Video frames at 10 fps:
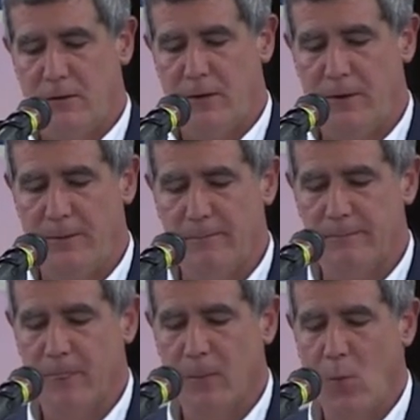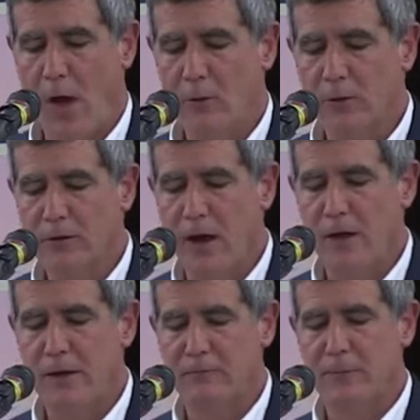Um, why would
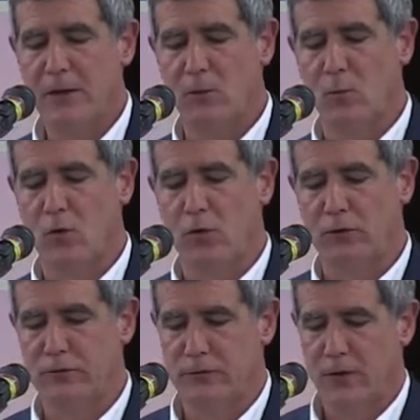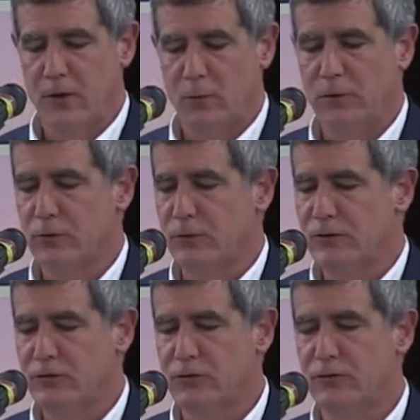God have made a world with
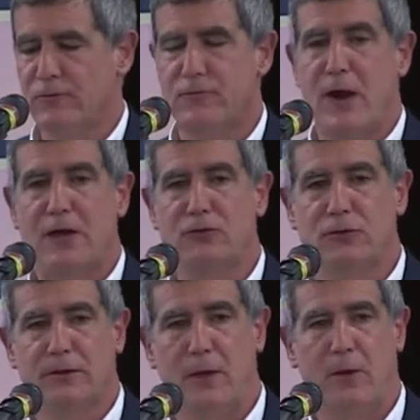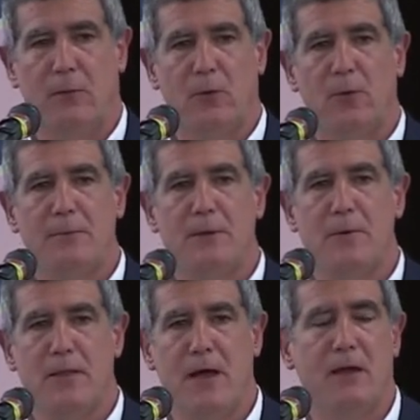creatures fragile in that way. And what do I mean
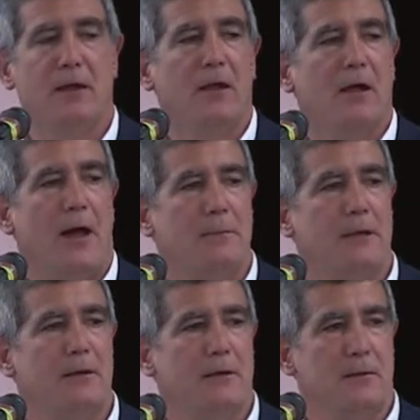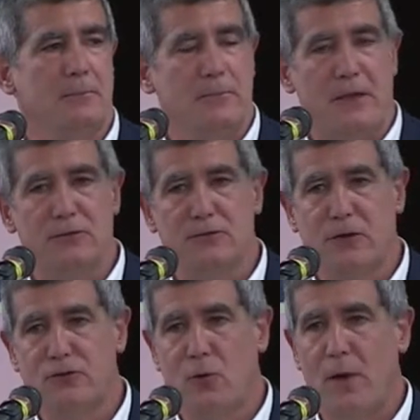by that? I mean, in
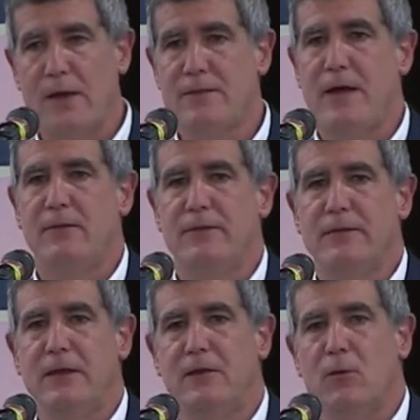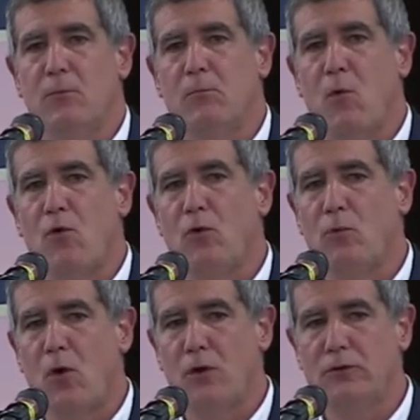such a way that the moral
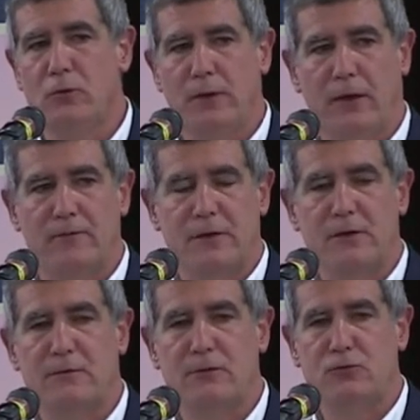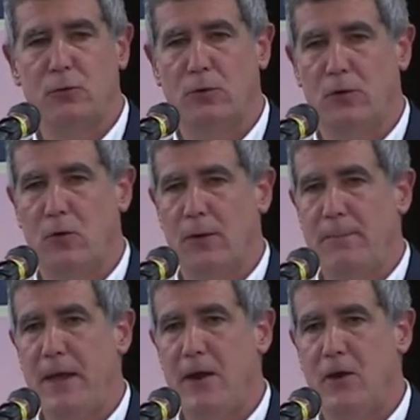wrongdoing of an individual or a
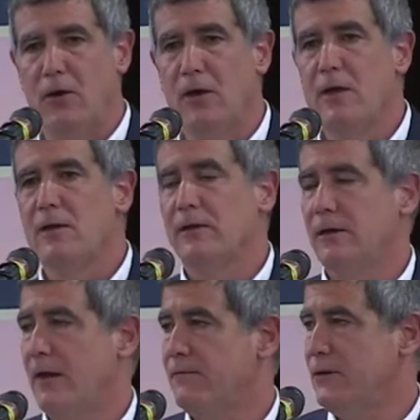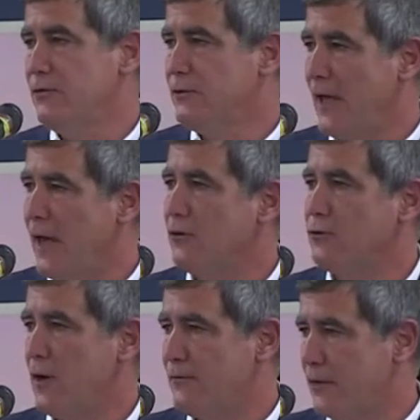pair can have these
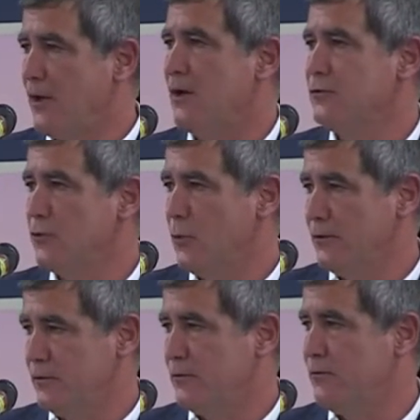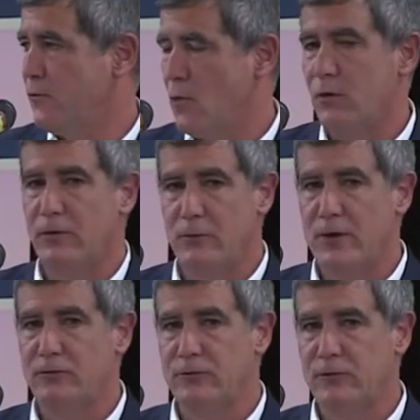catastrophic consequences for the
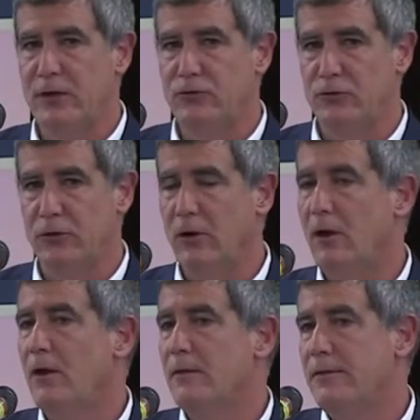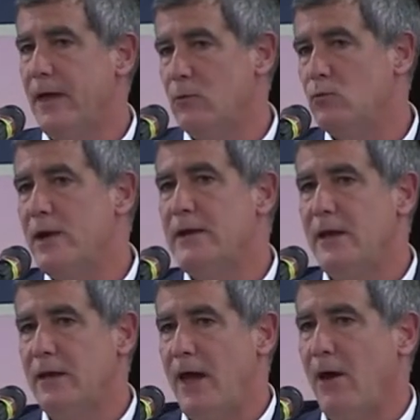rest of nature that
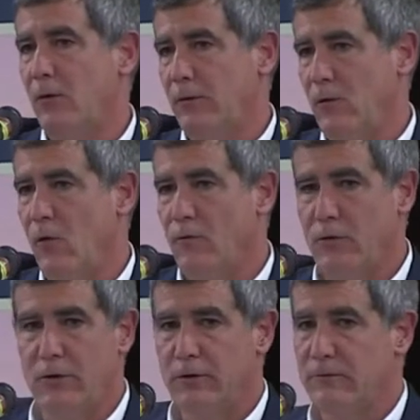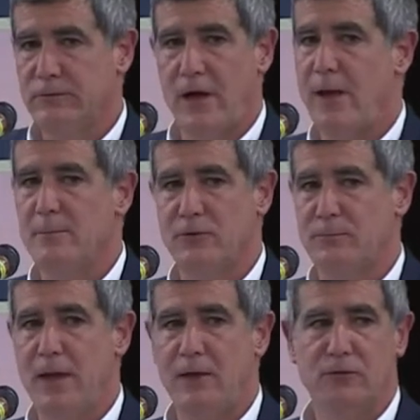radiate out over time and
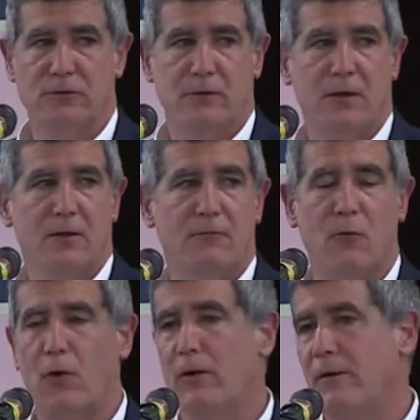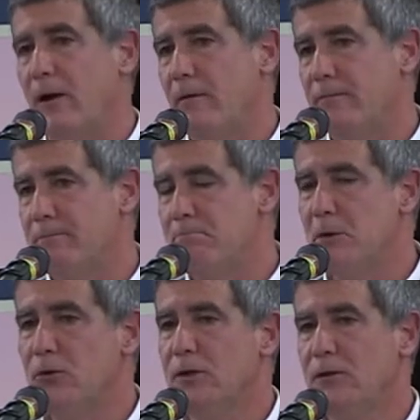space for
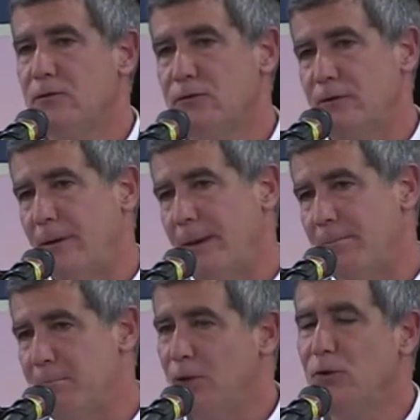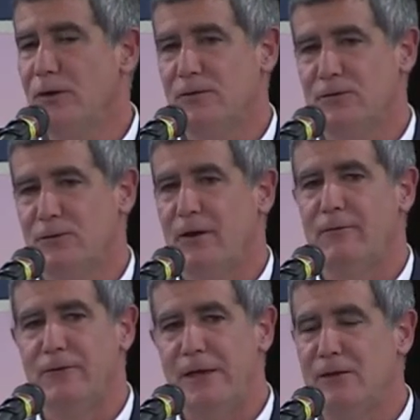millions and billions
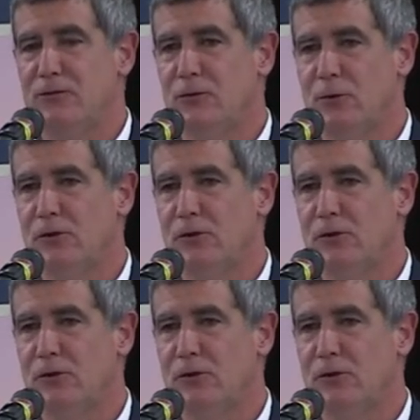of innocent